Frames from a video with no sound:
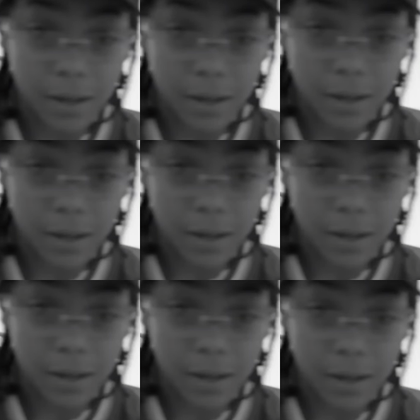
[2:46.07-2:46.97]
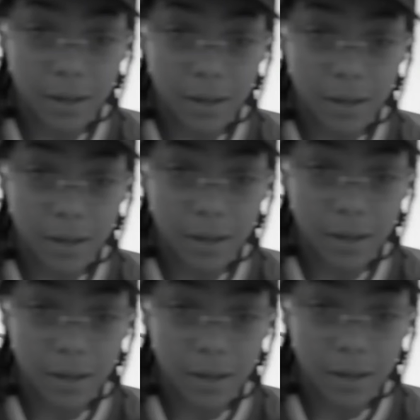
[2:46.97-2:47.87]

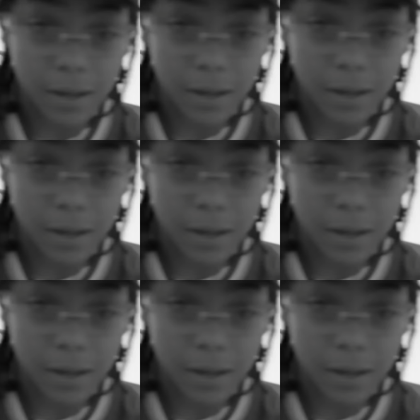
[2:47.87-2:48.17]
No words are spoken by the person on screen.